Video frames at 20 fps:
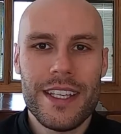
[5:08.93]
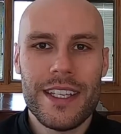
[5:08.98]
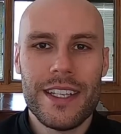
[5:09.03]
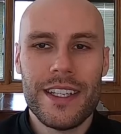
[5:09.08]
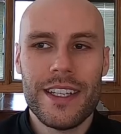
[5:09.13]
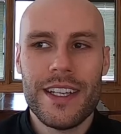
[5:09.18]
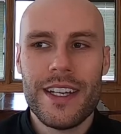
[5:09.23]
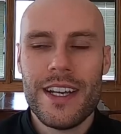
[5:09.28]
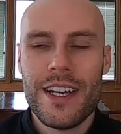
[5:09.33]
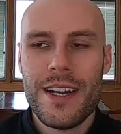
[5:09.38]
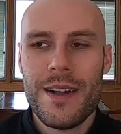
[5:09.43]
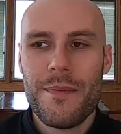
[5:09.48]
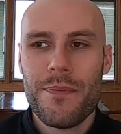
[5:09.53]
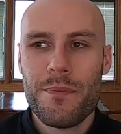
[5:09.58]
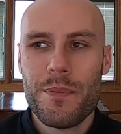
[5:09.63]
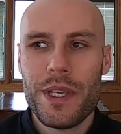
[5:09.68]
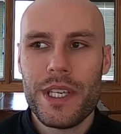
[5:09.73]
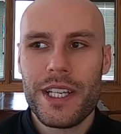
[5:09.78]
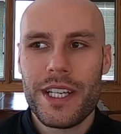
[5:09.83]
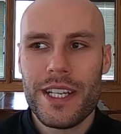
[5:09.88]
And
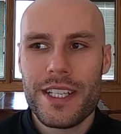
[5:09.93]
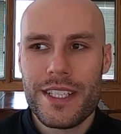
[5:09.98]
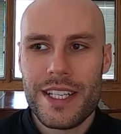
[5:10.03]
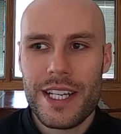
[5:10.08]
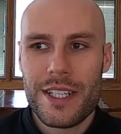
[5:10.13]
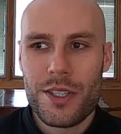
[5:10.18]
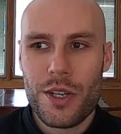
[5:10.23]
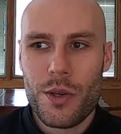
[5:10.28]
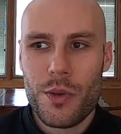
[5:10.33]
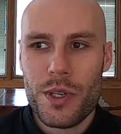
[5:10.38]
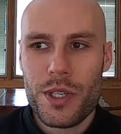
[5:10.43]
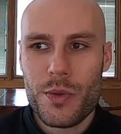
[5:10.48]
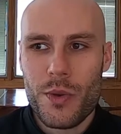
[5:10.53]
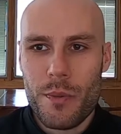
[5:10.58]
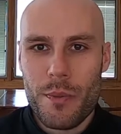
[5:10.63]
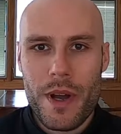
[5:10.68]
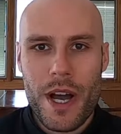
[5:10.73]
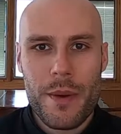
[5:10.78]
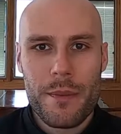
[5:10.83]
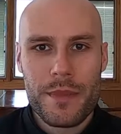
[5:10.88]
because that's always
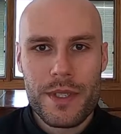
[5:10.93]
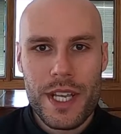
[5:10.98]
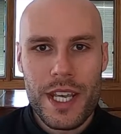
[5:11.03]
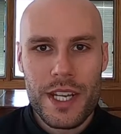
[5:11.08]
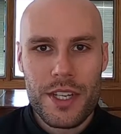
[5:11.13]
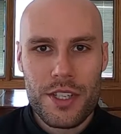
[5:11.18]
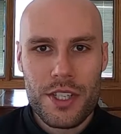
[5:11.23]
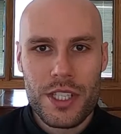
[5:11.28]
what mom takes,